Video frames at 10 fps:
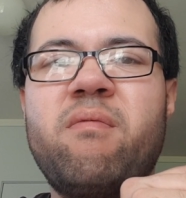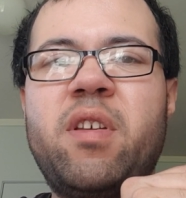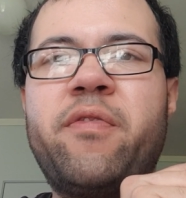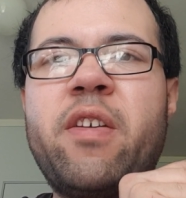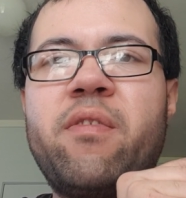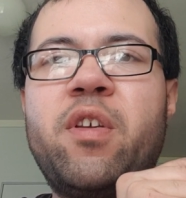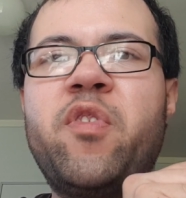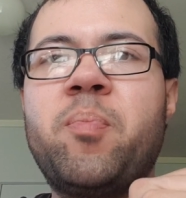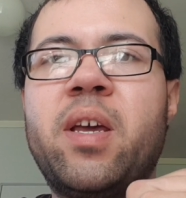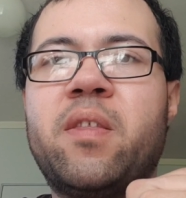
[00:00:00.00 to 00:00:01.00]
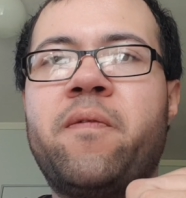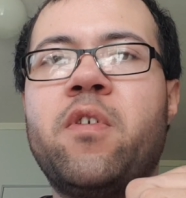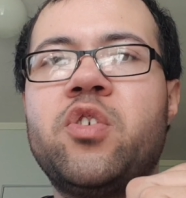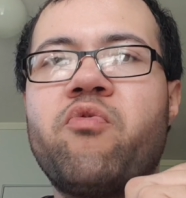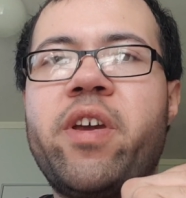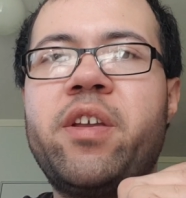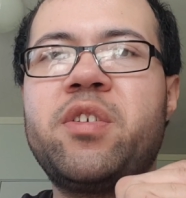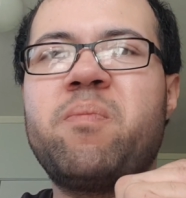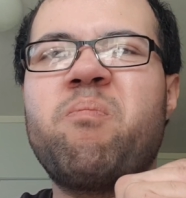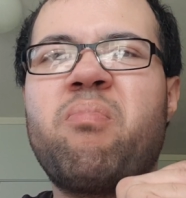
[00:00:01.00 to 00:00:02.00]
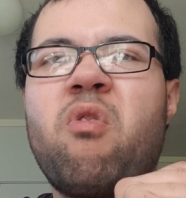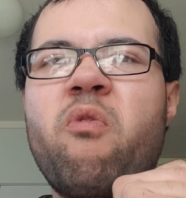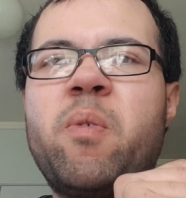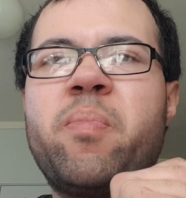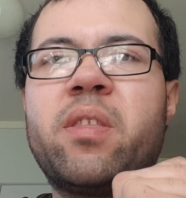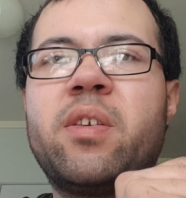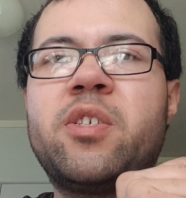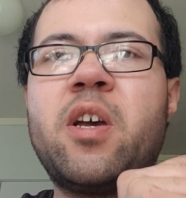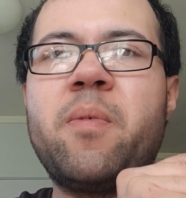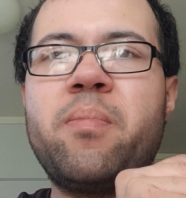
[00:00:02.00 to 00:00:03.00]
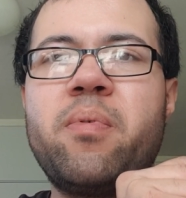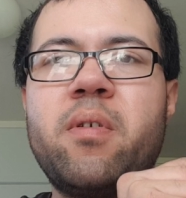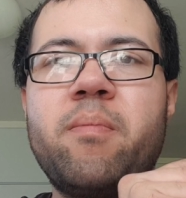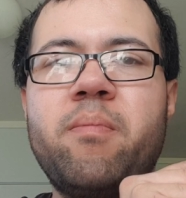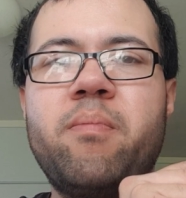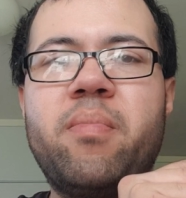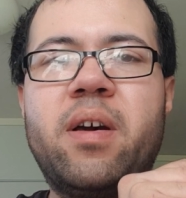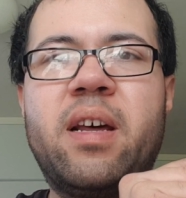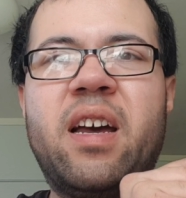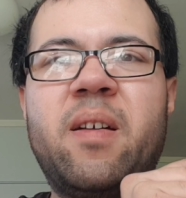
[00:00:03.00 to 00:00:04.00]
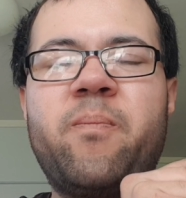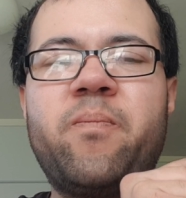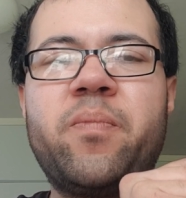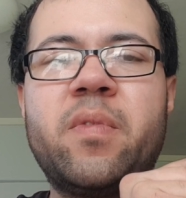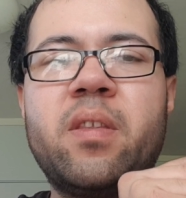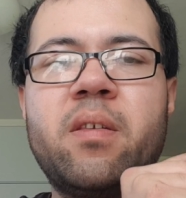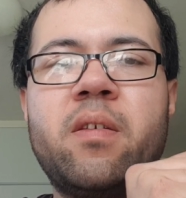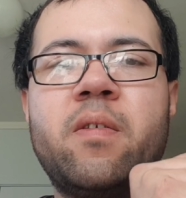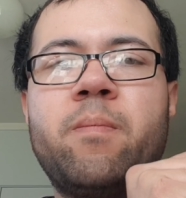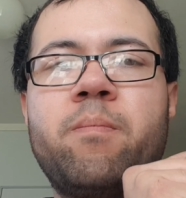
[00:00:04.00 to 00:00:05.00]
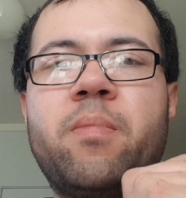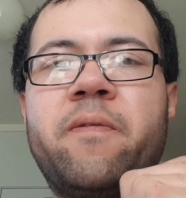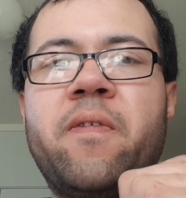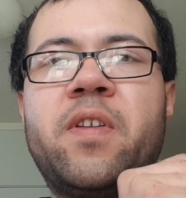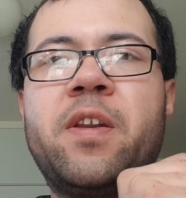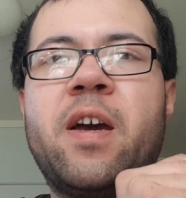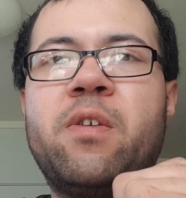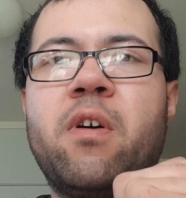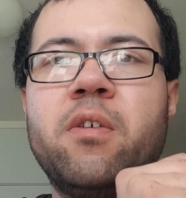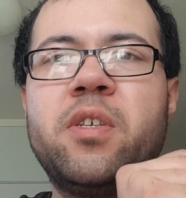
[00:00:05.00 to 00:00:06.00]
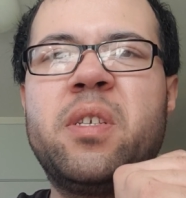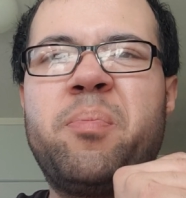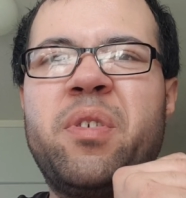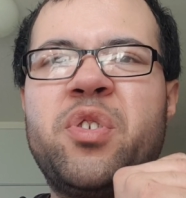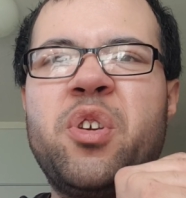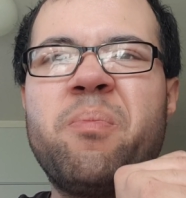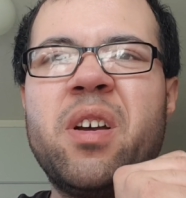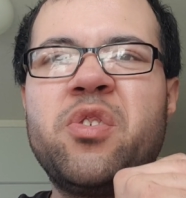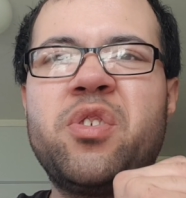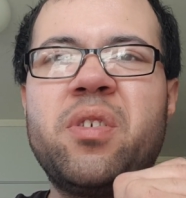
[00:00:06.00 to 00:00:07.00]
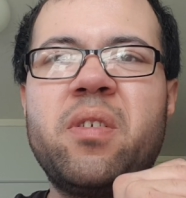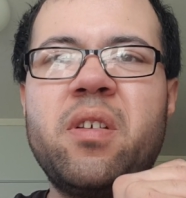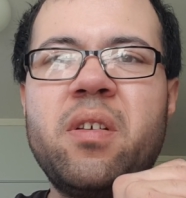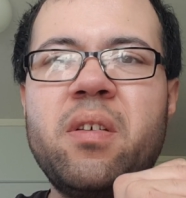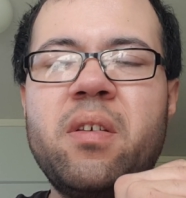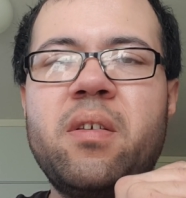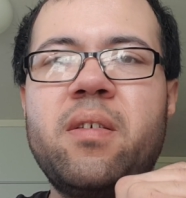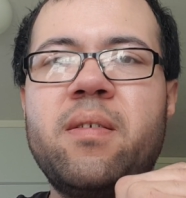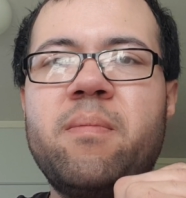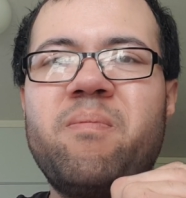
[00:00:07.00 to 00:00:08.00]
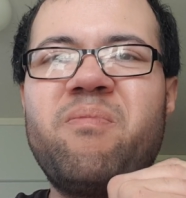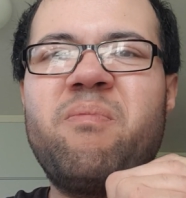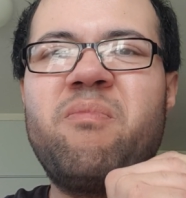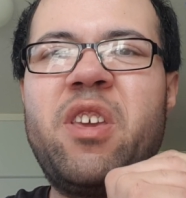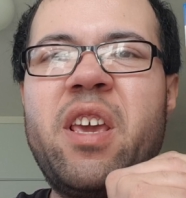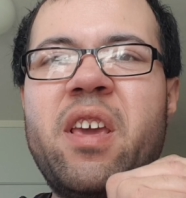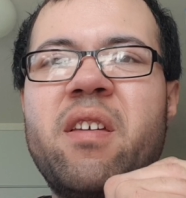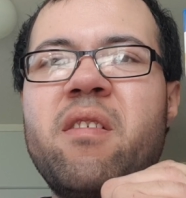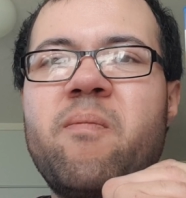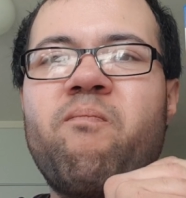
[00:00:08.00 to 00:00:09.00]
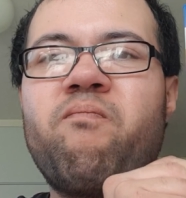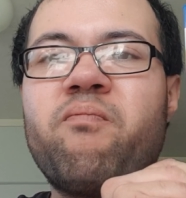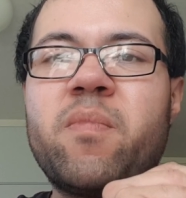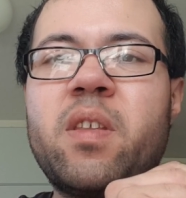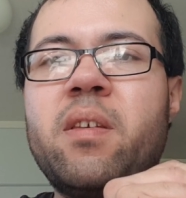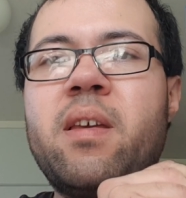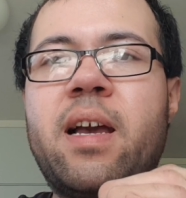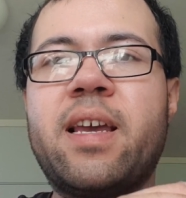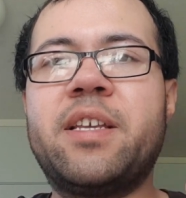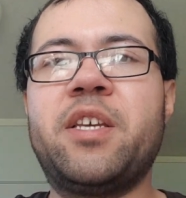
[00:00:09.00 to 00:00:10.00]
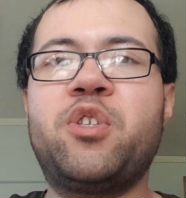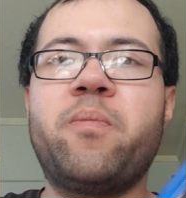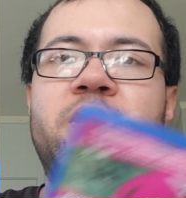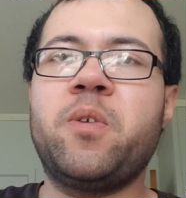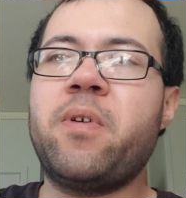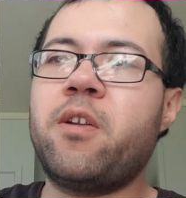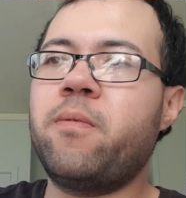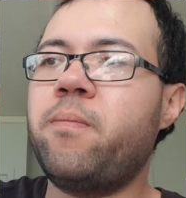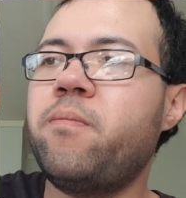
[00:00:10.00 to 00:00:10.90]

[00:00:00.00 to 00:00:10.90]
if you played the first Rage, probably pick this up, but $59 is a bit too much. Yeah, I can't say too much about it.